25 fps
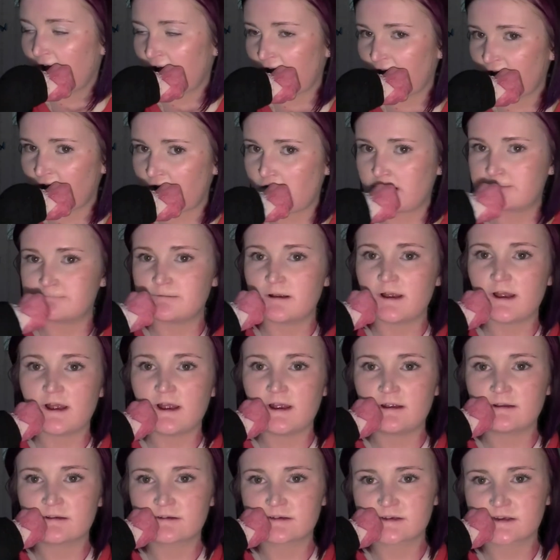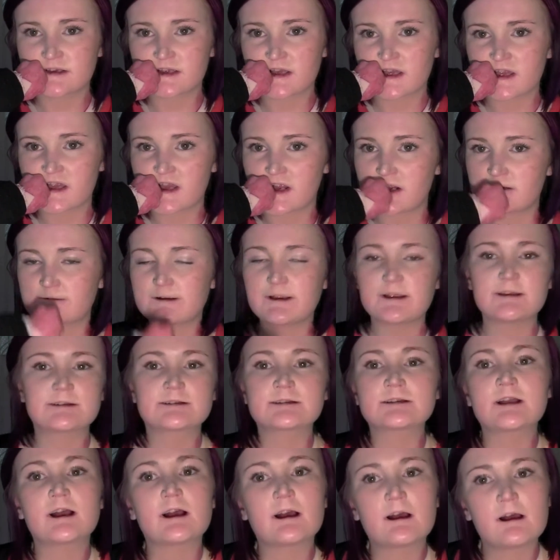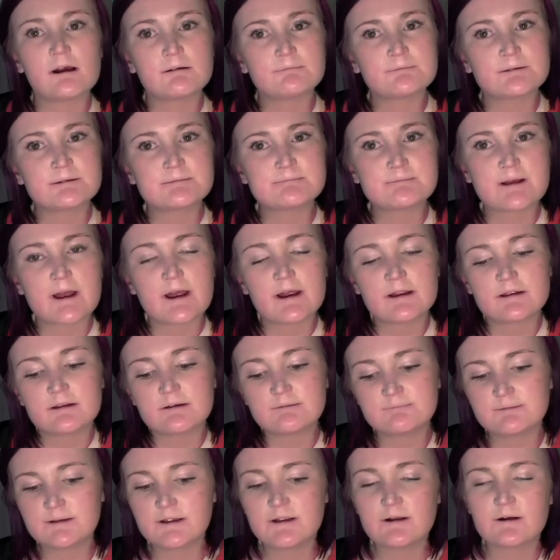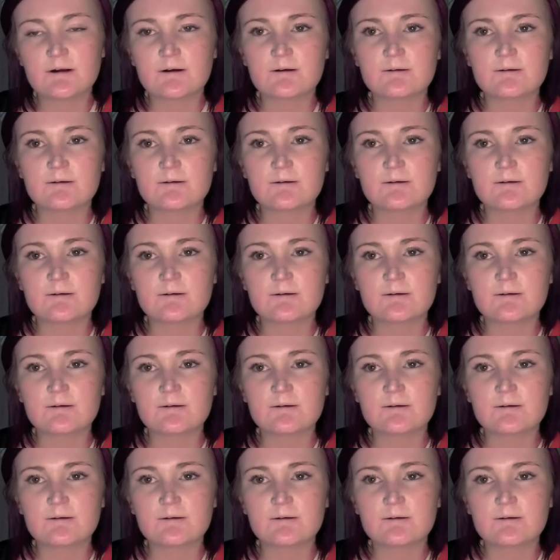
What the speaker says: Hence the reason I haven't made a video.